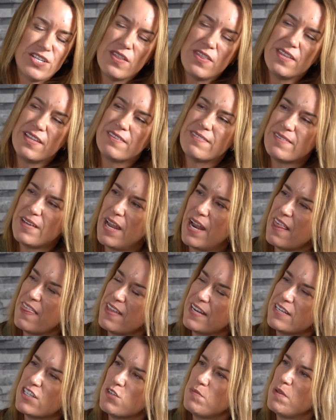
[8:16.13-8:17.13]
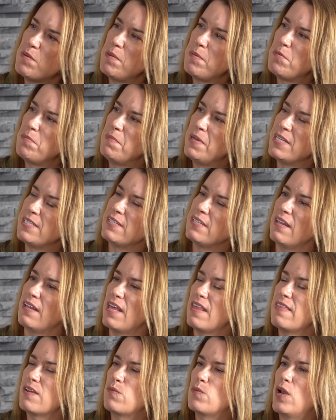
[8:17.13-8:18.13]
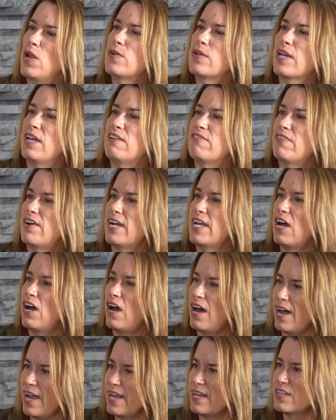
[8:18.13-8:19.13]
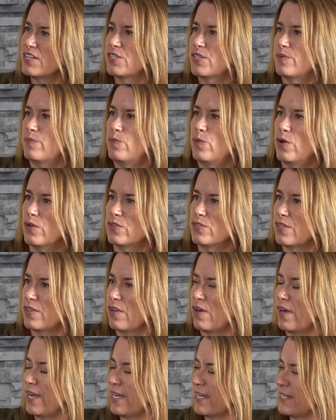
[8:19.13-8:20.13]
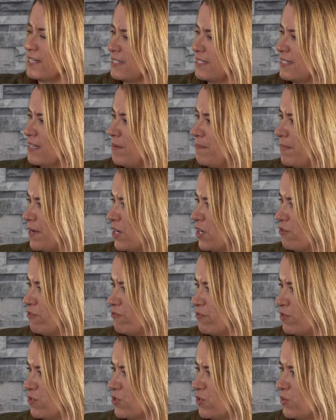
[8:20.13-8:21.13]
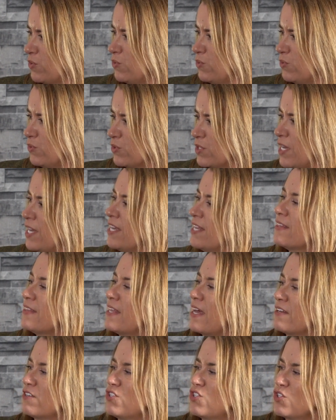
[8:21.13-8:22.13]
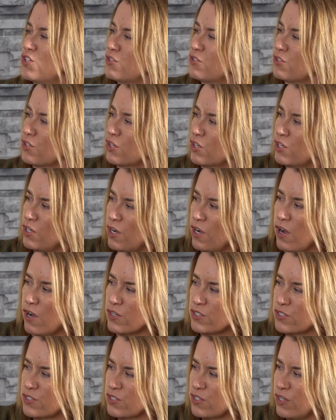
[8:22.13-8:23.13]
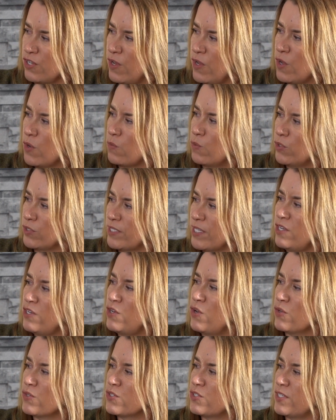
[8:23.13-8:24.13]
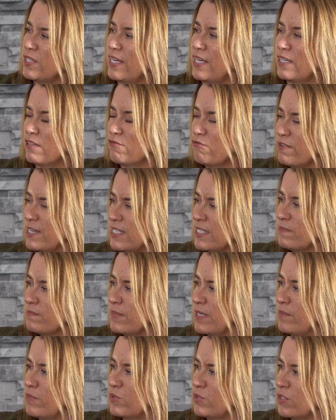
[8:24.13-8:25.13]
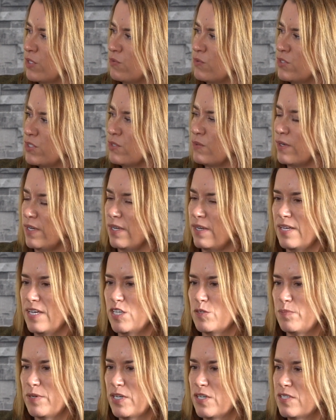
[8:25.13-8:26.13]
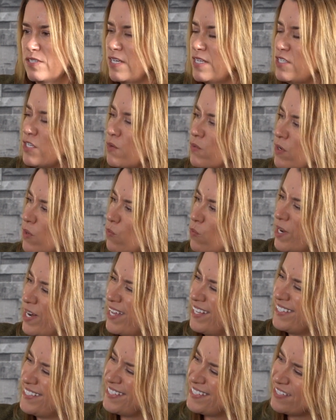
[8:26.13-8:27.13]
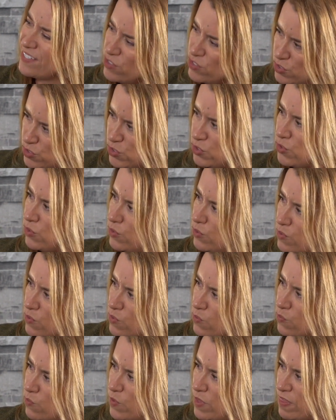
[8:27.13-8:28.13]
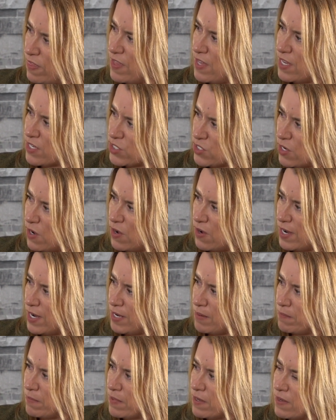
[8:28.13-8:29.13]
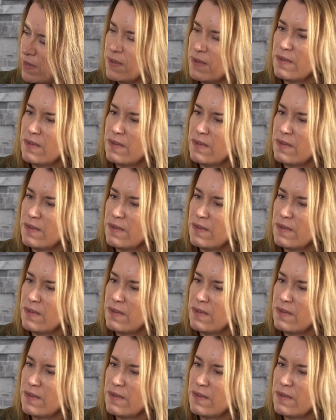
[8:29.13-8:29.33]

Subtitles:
So I think so many people miss that. I think, well, okay, if I hire someone so that I can step back off the tools, that's just a cost. What they're not seeing, and the reason people don't do it, is because they don't know what else to do with their time